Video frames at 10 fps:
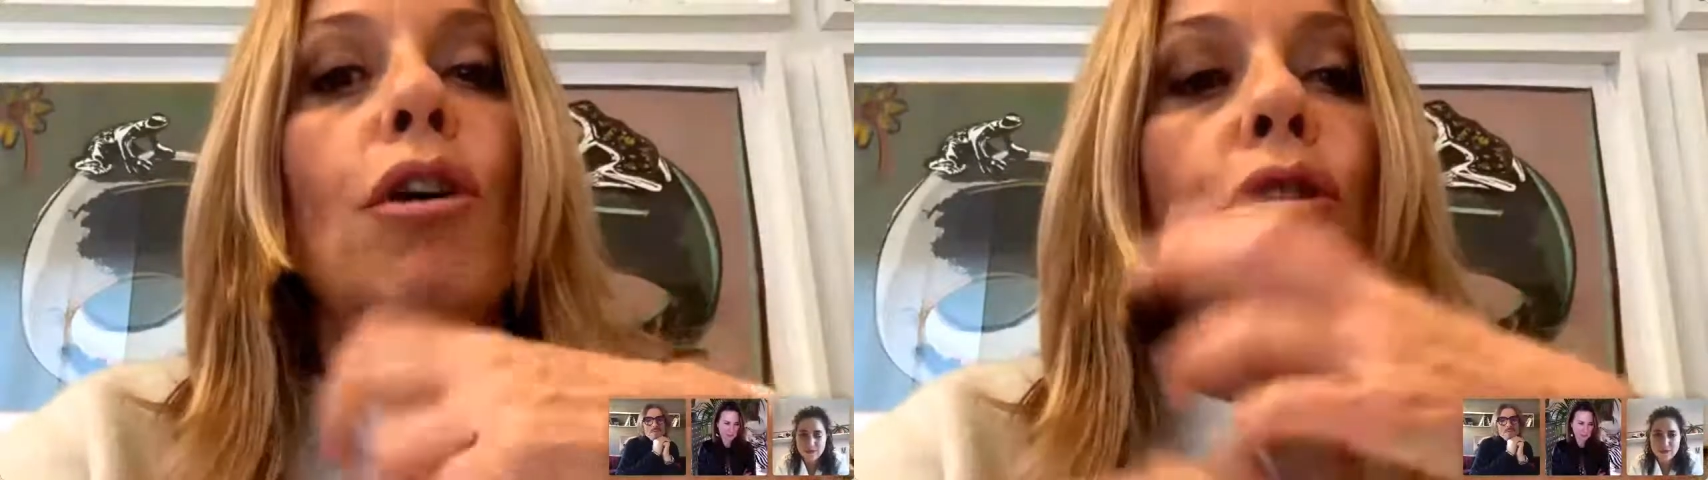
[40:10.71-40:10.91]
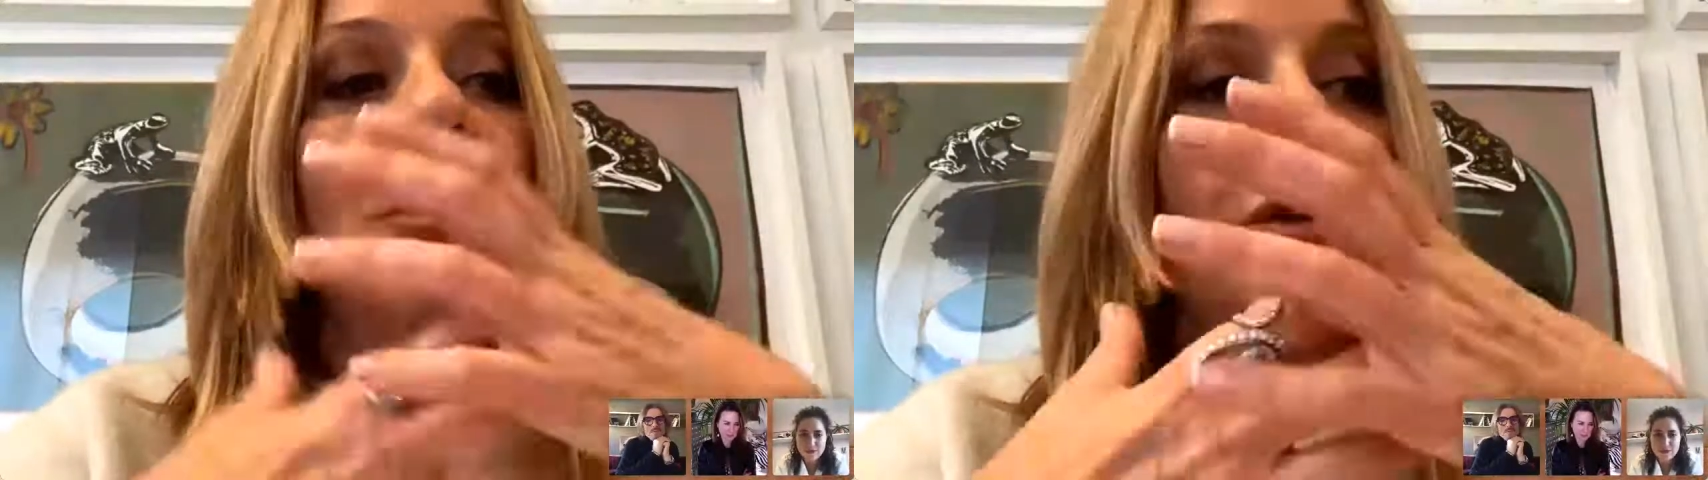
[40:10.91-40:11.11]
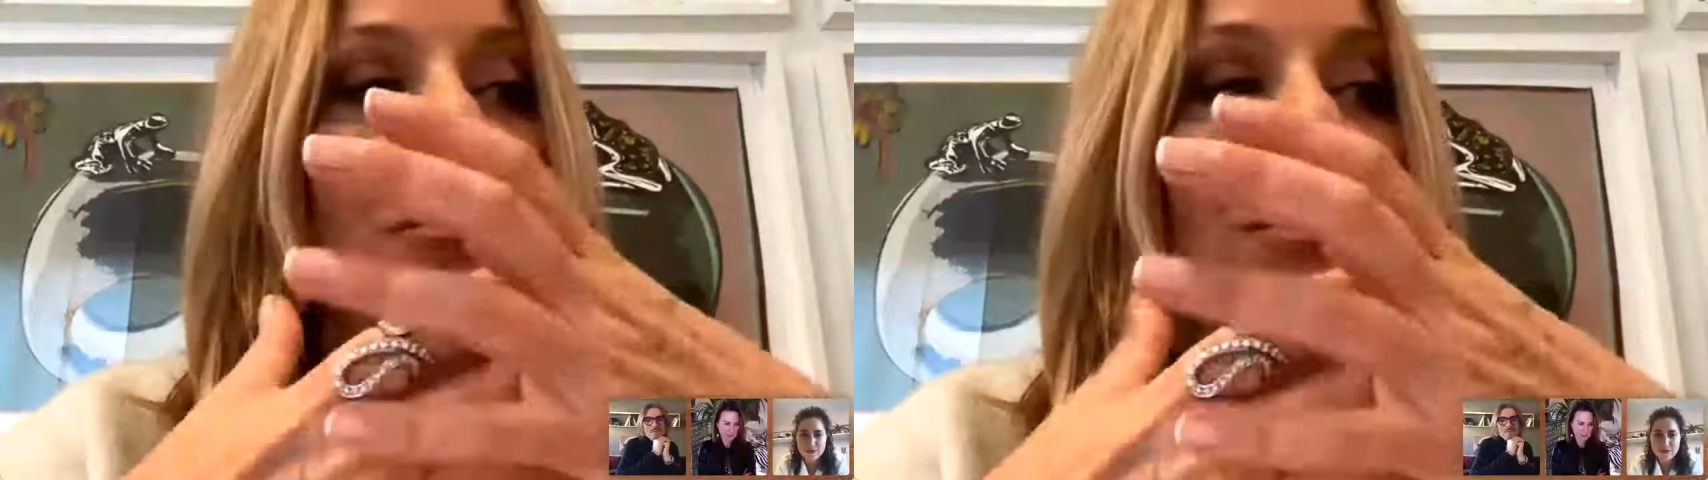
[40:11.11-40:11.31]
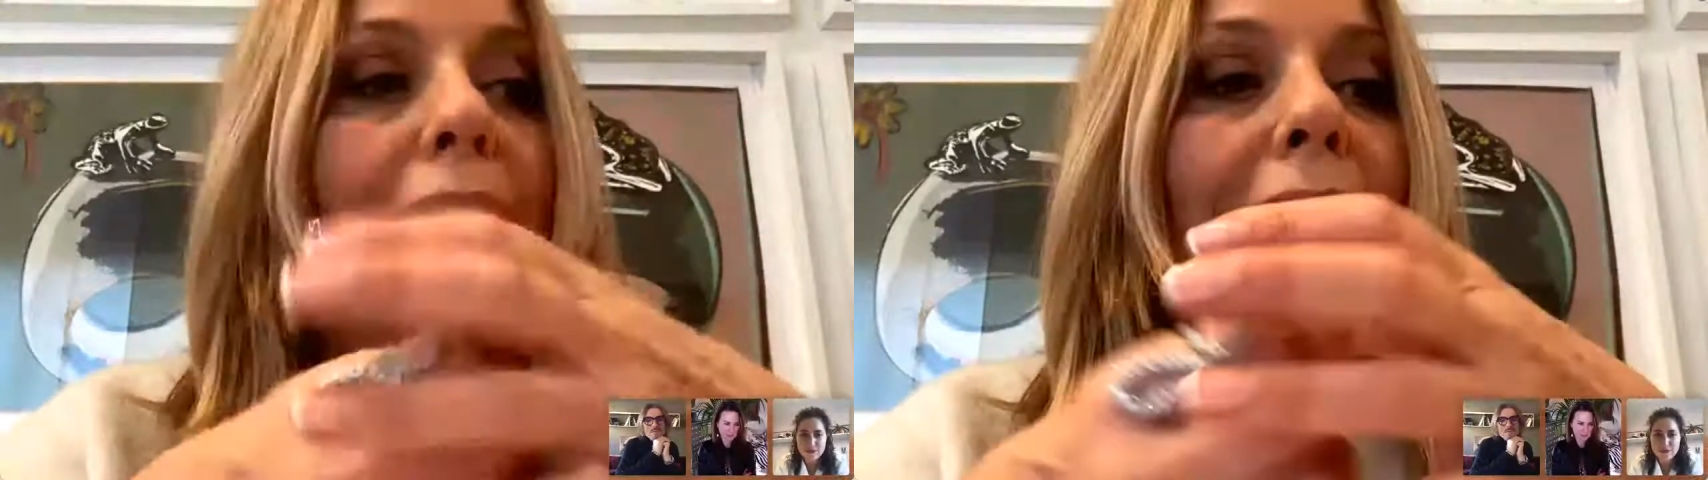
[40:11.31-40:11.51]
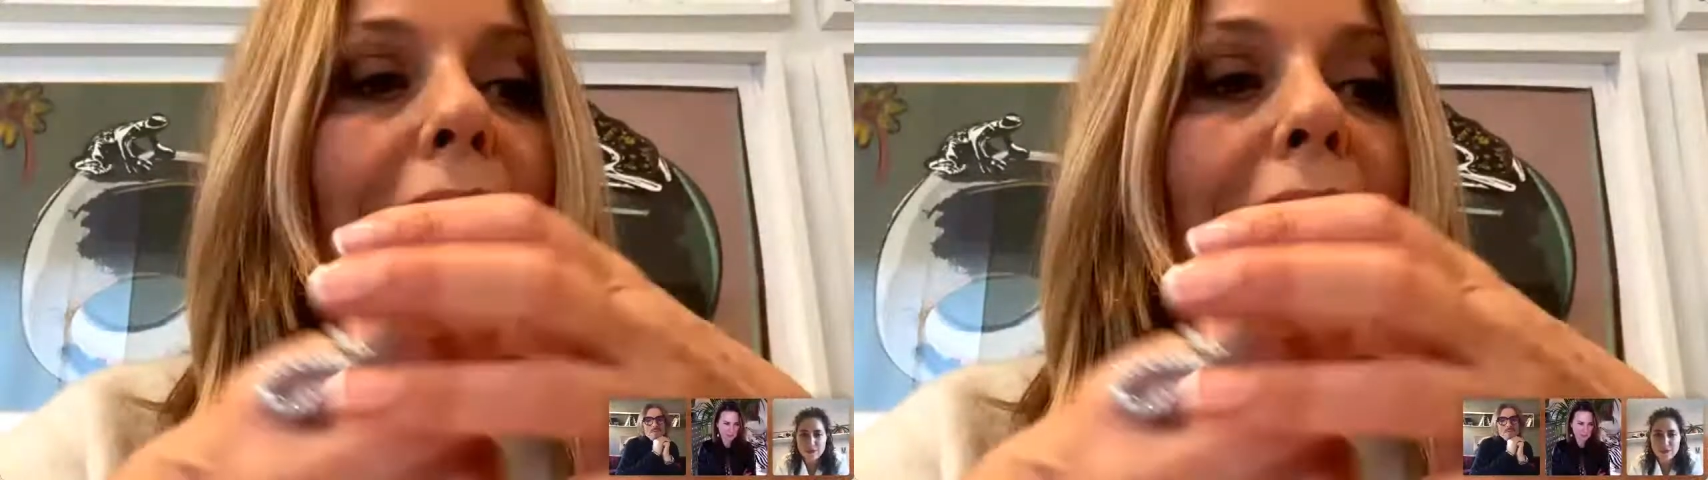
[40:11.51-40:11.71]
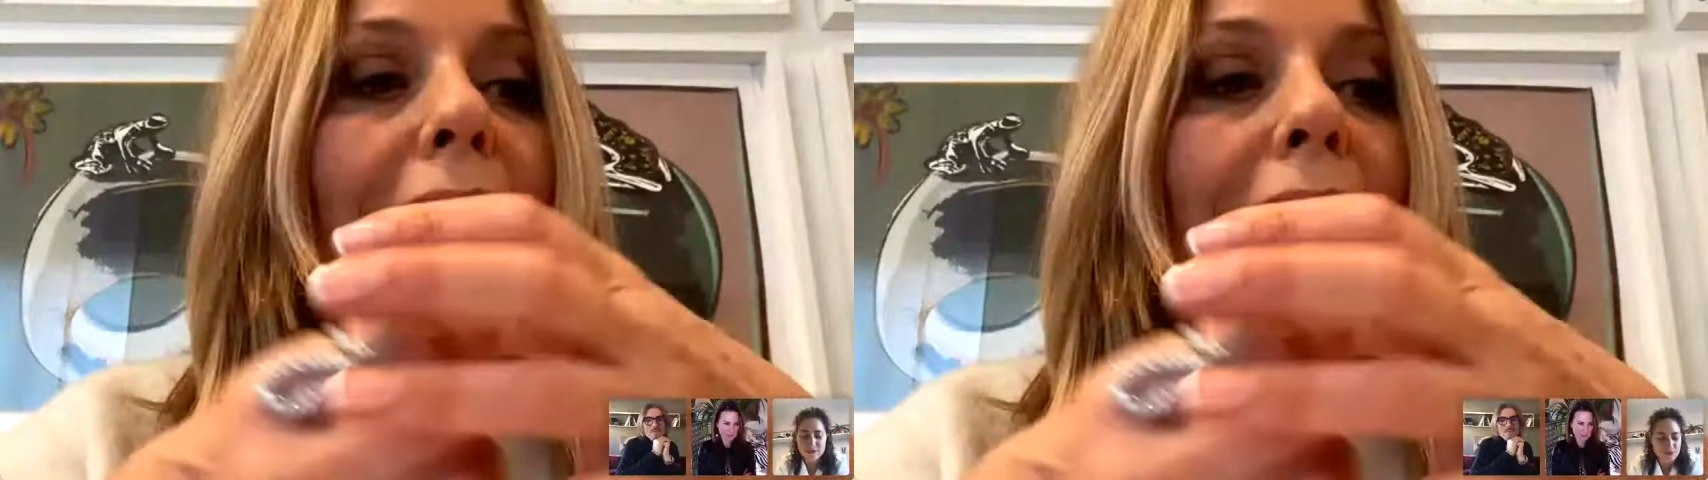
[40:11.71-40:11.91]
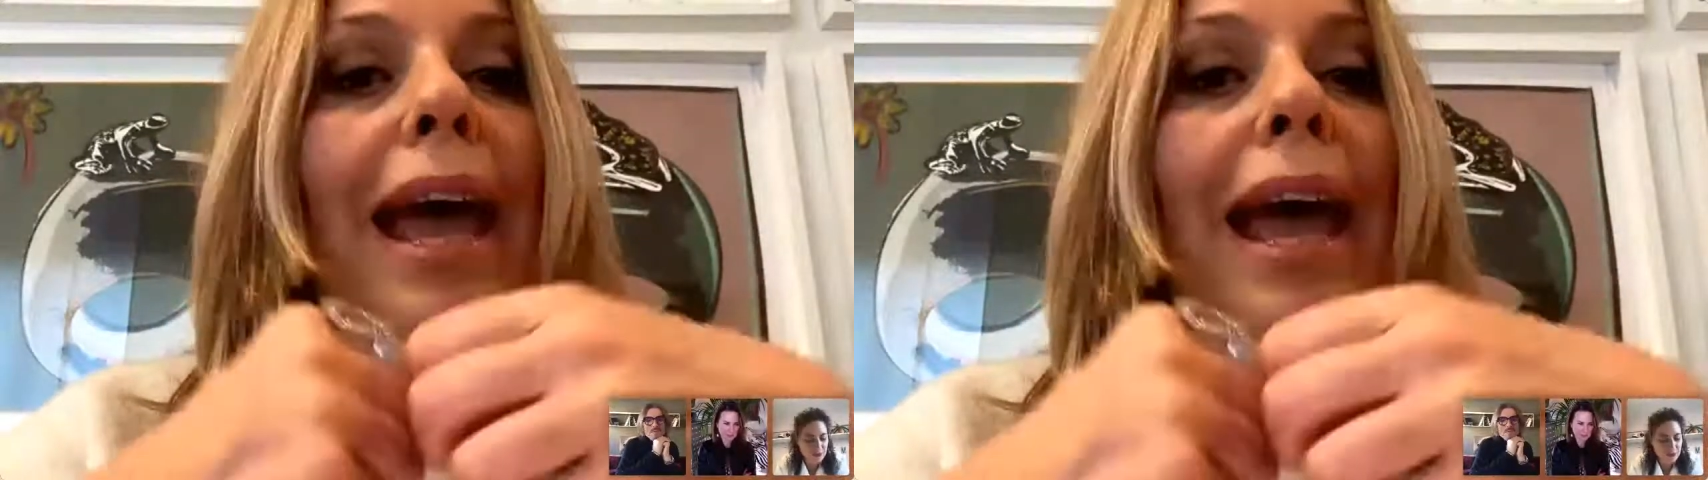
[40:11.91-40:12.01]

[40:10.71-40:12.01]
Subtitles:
all your day,